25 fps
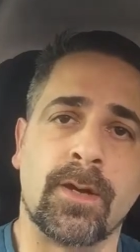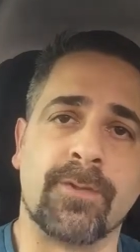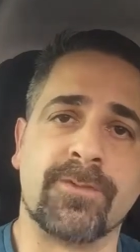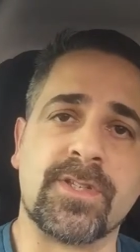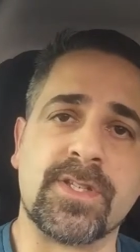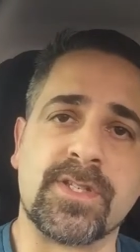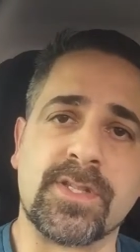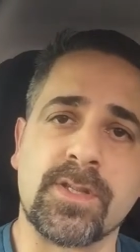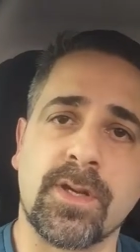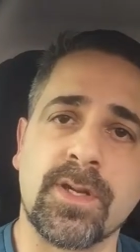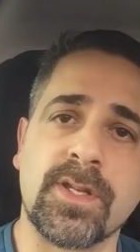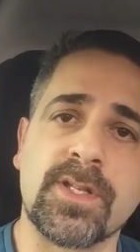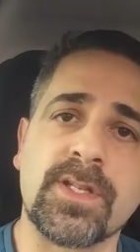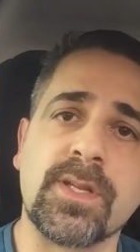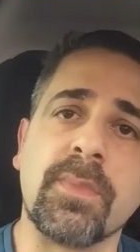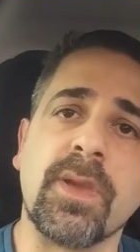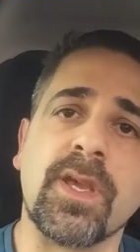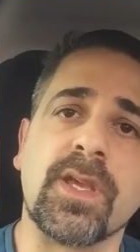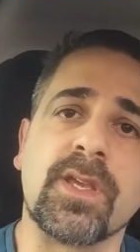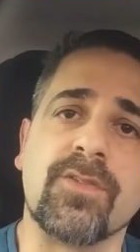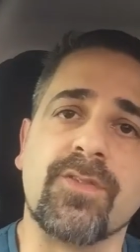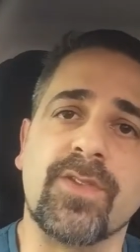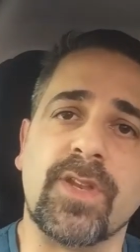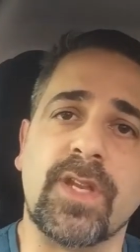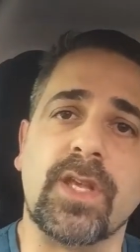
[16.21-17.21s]
I've decided to
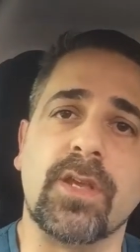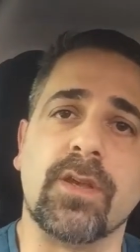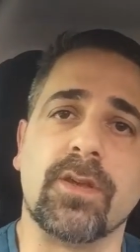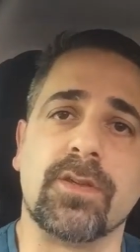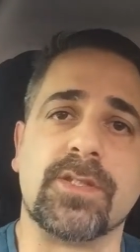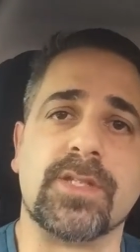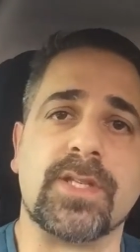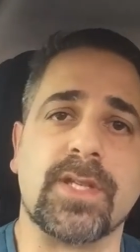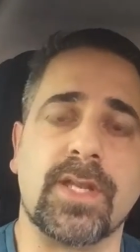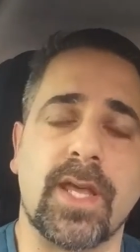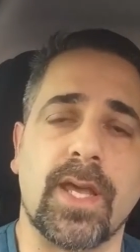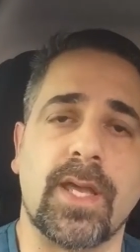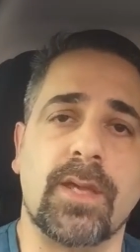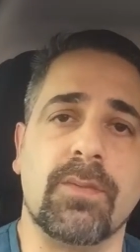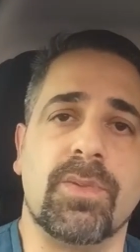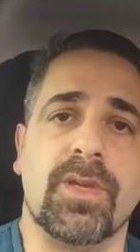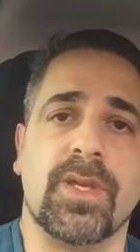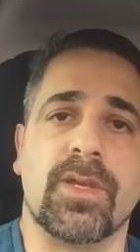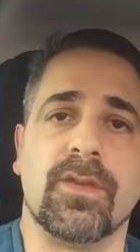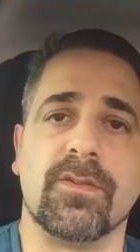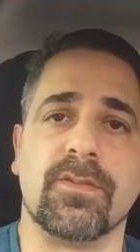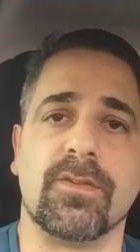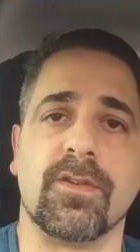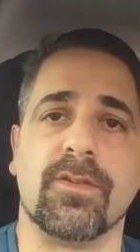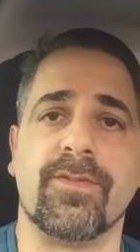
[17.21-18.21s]
make a video today
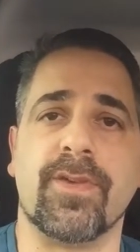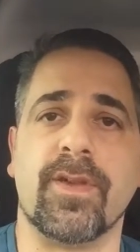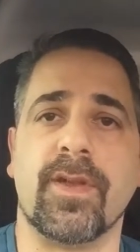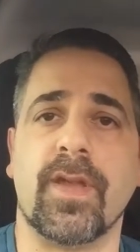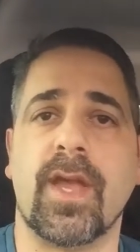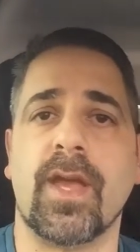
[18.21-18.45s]
because I've